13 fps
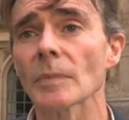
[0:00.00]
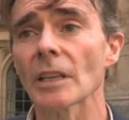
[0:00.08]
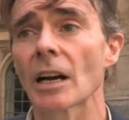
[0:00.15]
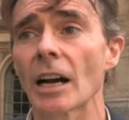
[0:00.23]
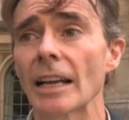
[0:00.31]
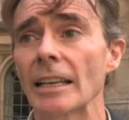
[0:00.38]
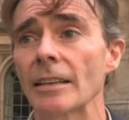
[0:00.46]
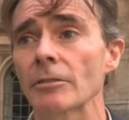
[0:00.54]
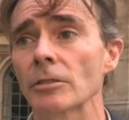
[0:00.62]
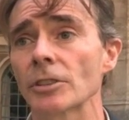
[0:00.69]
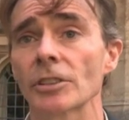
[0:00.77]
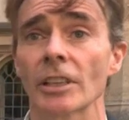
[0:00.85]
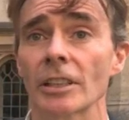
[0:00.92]
higher
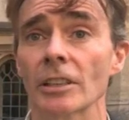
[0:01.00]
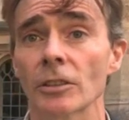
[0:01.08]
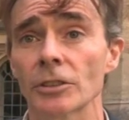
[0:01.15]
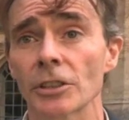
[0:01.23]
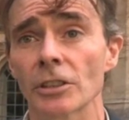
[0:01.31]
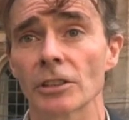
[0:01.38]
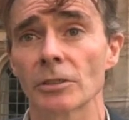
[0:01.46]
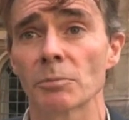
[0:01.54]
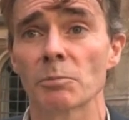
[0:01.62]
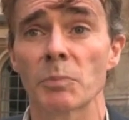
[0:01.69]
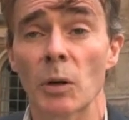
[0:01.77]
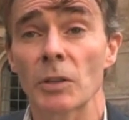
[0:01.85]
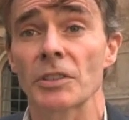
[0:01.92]
level psychological and
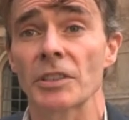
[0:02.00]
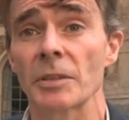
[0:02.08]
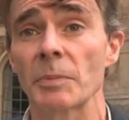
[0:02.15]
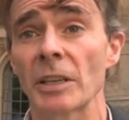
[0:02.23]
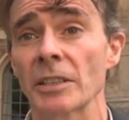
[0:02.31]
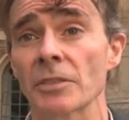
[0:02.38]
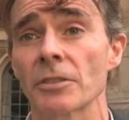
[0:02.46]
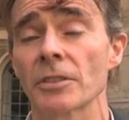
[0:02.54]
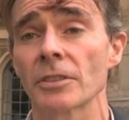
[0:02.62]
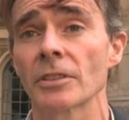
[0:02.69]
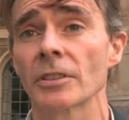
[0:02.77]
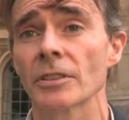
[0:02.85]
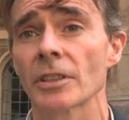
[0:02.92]
policy based
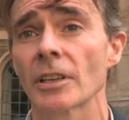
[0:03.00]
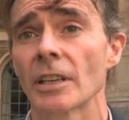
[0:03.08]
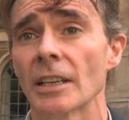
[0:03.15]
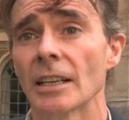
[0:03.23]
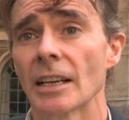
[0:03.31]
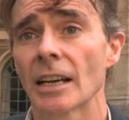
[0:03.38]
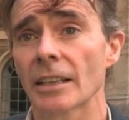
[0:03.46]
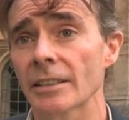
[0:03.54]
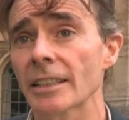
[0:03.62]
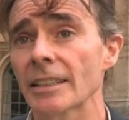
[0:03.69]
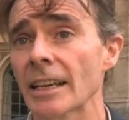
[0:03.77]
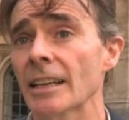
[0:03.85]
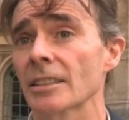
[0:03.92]
research. And I
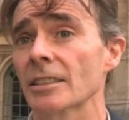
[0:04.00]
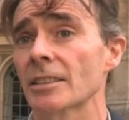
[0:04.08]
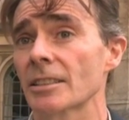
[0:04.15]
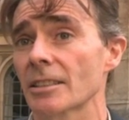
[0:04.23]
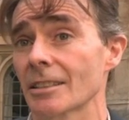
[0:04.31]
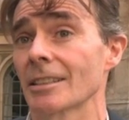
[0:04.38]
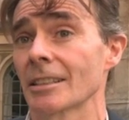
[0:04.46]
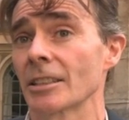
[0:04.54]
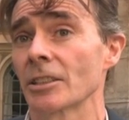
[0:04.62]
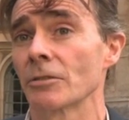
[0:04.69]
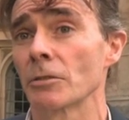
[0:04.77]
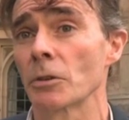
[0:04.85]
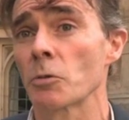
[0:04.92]
think that's
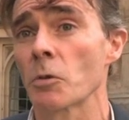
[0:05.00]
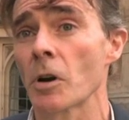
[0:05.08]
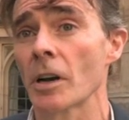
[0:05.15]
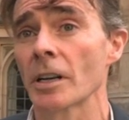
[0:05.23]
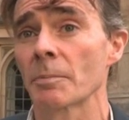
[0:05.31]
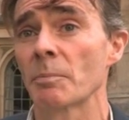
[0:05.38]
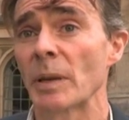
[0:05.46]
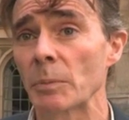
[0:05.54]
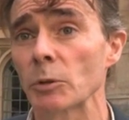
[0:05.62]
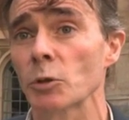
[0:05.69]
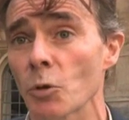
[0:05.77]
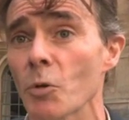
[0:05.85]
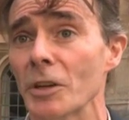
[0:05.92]
going to require
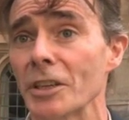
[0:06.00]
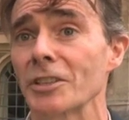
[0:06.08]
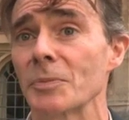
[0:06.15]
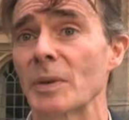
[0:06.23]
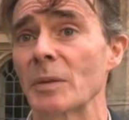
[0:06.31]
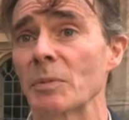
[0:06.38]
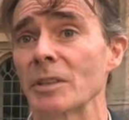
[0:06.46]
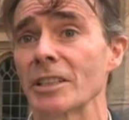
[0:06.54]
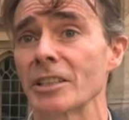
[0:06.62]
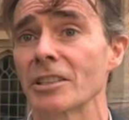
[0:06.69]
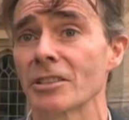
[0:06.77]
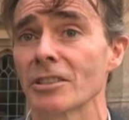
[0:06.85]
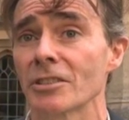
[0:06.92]
people talking to people
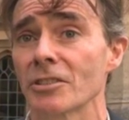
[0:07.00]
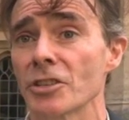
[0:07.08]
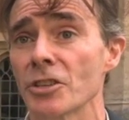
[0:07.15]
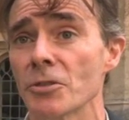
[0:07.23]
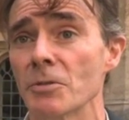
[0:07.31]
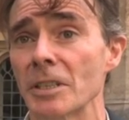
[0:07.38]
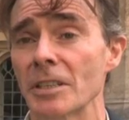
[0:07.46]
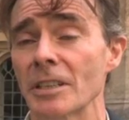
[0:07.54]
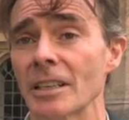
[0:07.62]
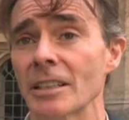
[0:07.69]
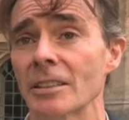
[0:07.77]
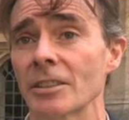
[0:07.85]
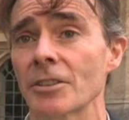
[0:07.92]
in new and,
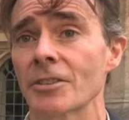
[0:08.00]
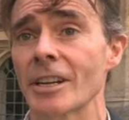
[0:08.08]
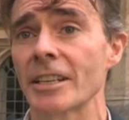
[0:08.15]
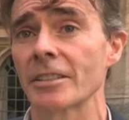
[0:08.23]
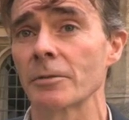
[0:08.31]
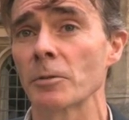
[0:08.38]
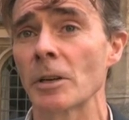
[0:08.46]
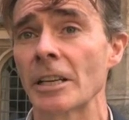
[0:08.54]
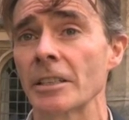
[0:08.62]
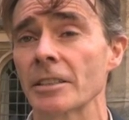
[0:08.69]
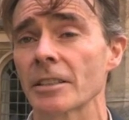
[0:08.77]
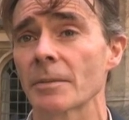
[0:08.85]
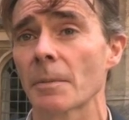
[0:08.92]
and creative
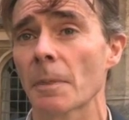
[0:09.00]
ways.